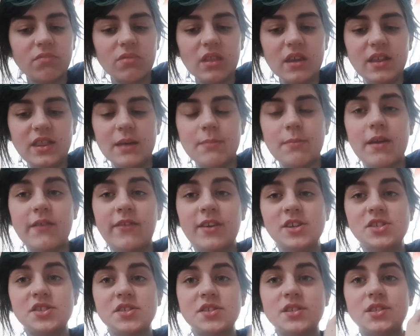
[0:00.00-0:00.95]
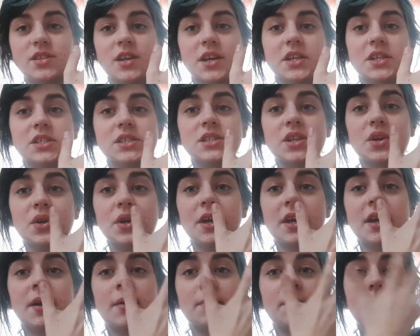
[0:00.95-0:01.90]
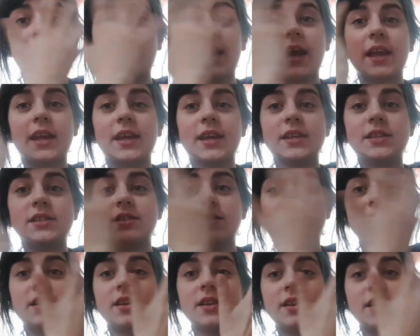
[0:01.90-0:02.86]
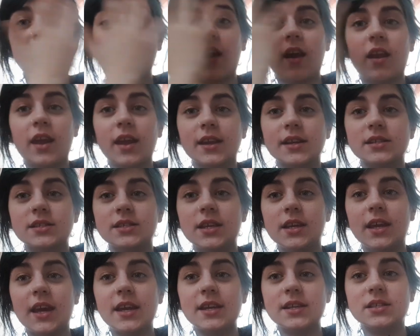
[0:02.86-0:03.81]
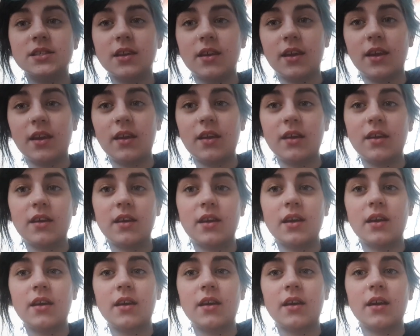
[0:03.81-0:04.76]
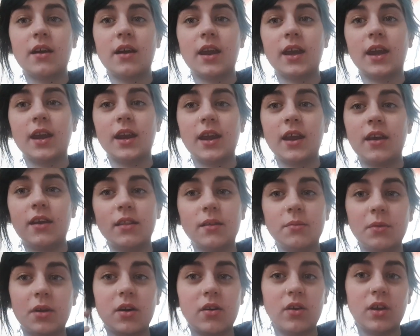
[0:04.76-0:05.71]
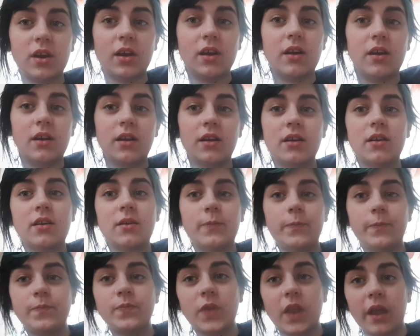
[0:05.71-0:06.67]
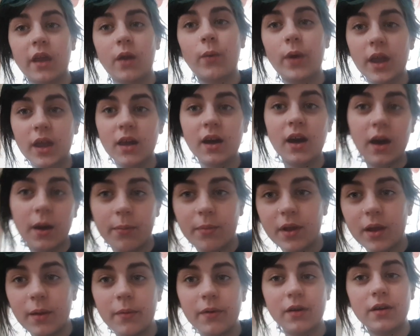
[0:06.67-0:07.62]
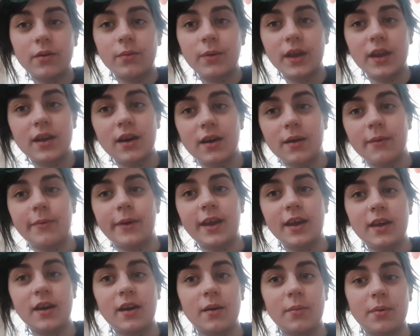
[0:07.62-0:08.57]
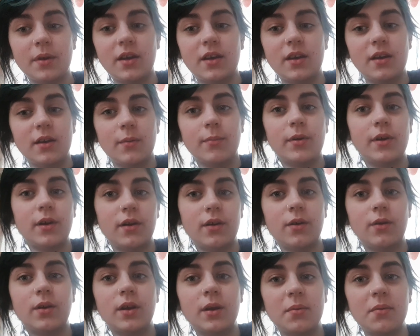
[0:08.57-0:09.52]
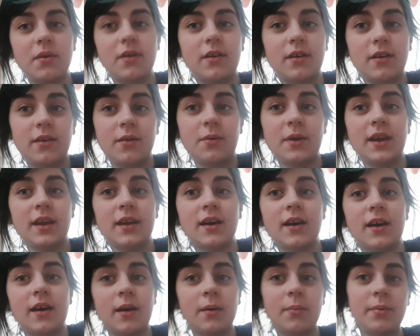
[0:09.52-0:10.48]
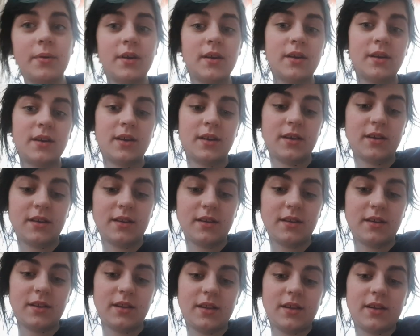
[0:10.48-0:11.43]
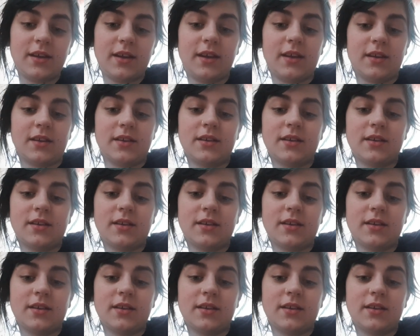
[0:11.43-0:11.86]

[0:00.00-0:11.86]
And then my vision started to slowly come back in, and I could see Casey, and I could hear them going, wake up, come on, wake up, Bo, come on, wake up. And